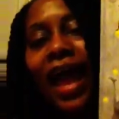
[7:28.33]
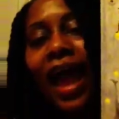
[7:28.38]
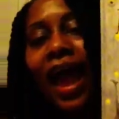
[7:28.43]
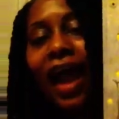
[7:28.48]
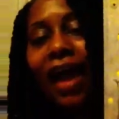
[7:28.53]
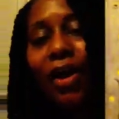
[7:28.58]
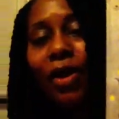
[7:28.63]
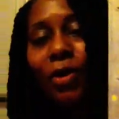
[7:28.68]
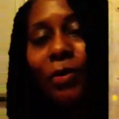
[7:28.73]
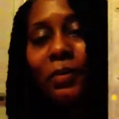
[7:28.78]

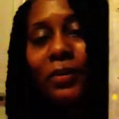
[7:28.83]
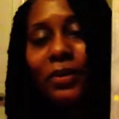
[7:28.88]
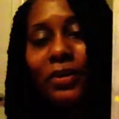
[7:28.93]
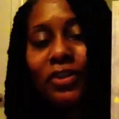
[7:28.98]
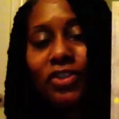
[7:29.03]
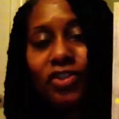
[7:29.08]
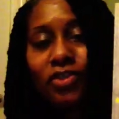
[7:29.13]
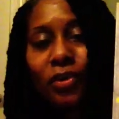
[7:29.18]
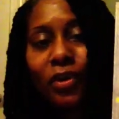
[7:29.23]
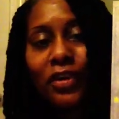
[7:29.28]
I hope you
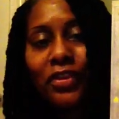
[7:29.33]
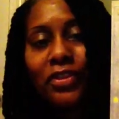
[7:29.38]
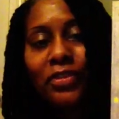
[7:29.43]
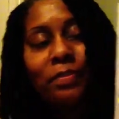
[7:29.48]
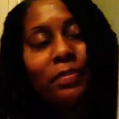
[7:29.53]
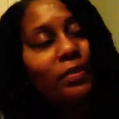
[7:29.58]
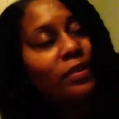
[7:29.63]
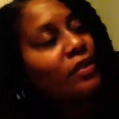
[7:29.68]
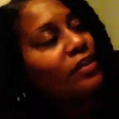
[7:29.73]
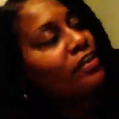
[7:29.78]
enjoyed the
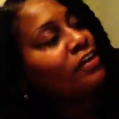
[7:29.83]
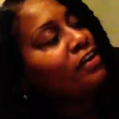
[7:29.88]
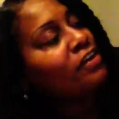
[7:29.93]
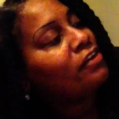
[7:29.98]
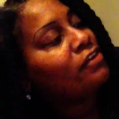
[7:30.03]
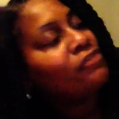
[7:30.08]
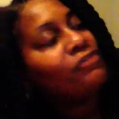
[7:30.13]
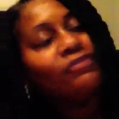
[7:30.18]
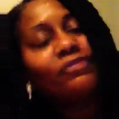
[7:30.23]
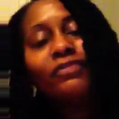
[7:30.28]
book,
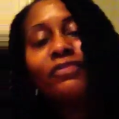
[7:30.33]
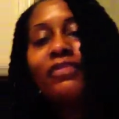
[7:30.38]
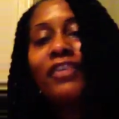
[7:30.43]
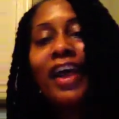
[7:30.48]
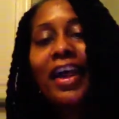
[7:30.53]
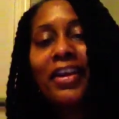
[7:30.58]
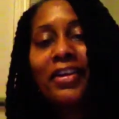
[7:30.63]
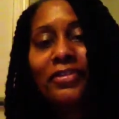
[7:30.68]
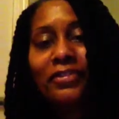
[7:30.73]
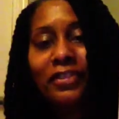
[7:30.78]

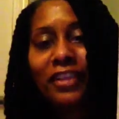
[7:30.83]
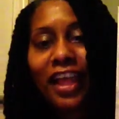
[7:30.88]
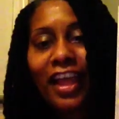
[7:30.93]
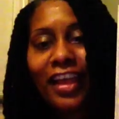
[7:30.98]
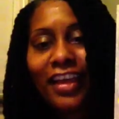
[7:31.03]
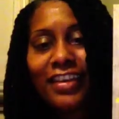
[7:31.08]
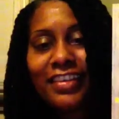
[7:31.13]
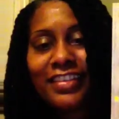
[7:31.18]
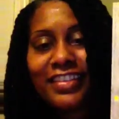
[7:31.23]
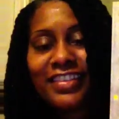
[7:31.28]

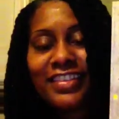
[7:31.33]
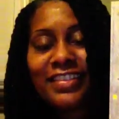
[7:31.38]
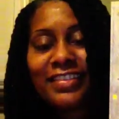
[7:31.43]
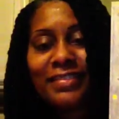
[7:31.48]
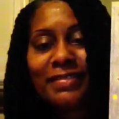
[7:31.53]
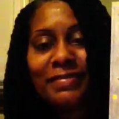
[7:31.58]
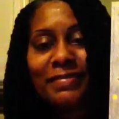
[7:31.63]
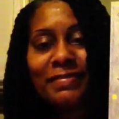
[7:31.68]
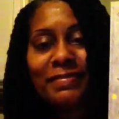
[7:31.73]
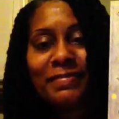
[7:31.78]
Fireflies,
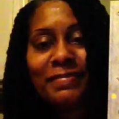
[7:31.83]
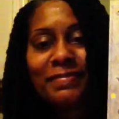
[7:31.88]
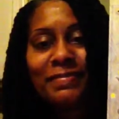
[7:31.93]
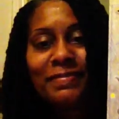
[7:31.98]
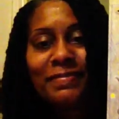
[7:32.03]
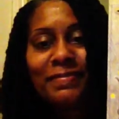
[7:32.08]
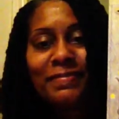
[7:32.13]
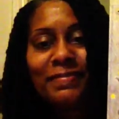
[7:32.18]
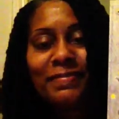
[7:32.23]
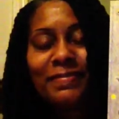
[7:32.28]

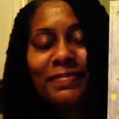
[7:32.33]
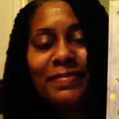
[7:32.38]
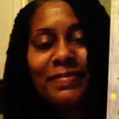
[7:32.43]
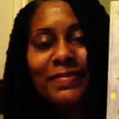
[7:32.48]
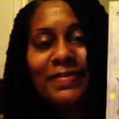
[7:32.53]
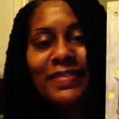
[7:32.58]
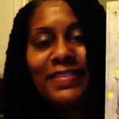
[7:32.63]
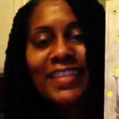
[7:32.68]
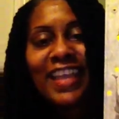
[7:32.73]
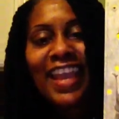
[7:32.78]

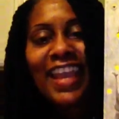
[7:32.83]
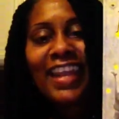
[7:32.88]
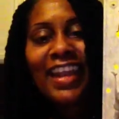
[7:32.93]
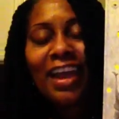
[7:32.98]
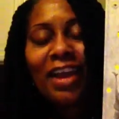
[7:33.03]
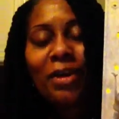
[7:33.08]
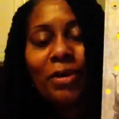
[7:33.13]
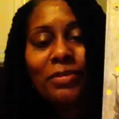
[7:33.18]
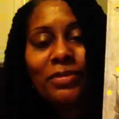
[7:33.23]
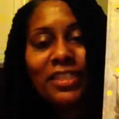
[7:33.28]
and I
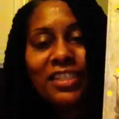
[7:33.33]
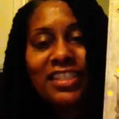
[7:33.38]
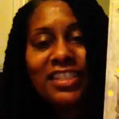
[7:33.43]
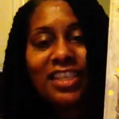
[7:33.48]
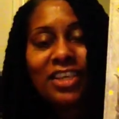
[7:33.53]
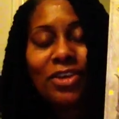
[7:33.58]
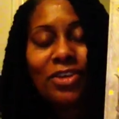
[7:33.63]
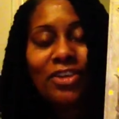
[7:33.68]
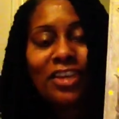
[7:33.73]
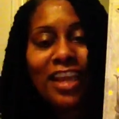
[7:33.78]
hope to
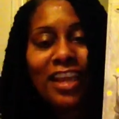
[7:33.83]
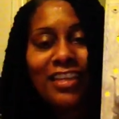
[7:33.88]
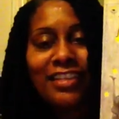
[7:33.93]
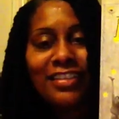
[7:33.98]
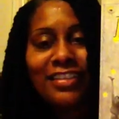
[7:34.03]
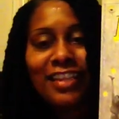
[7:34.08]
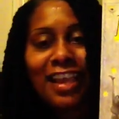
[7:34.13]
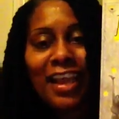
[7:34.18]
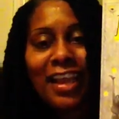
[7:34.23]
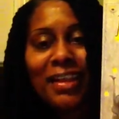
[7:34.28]
see you
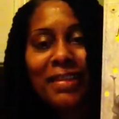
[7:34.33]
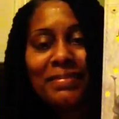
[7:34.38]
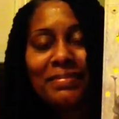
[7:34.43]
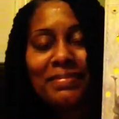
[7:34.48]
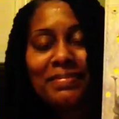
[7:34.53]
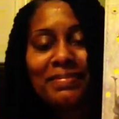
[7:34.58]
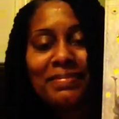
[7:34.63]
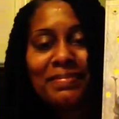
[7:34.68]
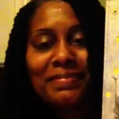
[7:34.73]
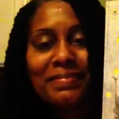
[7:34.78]
next time.
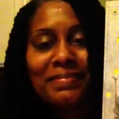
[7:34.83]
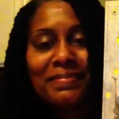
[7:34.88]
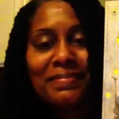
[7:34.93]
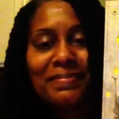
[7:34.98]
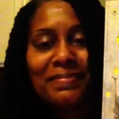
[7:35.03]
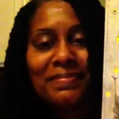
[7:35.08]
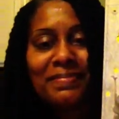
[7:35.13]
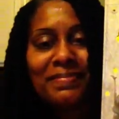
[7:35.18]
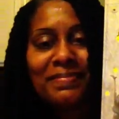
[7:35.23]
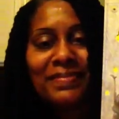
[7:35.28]

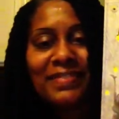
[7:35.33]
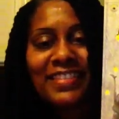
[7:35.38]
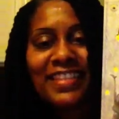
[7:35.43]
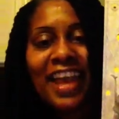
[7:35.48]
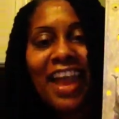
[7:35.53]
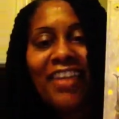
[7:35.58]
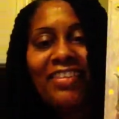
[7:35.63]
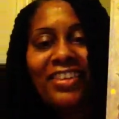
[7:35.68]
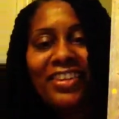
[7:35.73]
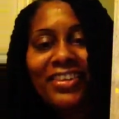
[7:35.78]

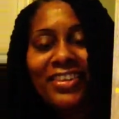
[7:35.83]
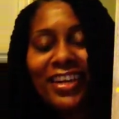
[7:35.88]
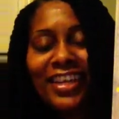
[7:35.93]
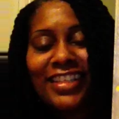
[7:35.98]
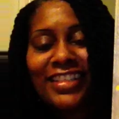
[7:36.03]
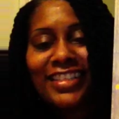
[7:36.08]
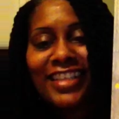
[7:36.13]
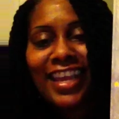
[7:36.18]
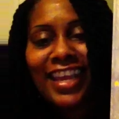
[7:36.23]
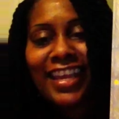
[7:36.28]
Have a
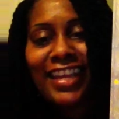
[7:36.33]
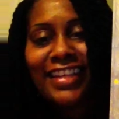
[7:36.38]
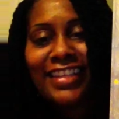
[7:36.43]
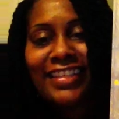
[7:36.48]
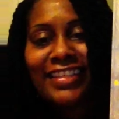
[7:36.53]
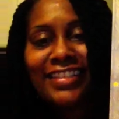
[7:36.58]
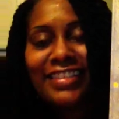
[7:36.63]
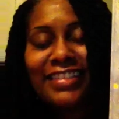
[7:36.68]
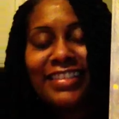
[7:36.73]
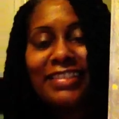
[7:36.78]
great day.
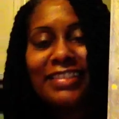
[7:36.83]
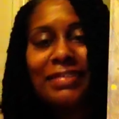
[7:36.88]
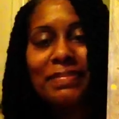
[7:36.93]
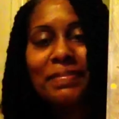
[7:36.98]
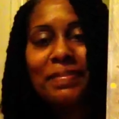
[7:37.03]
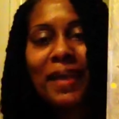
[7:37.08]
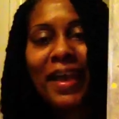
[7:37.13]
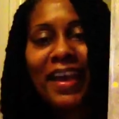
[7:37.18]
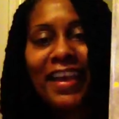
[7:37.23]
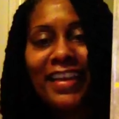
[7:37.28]

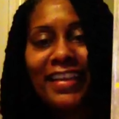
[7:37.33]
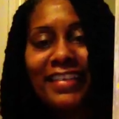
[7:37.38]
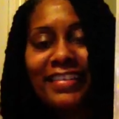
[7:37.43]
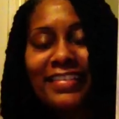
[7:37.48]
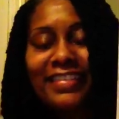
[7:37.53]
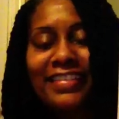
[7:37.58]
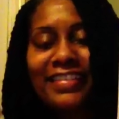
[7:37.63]
Bye.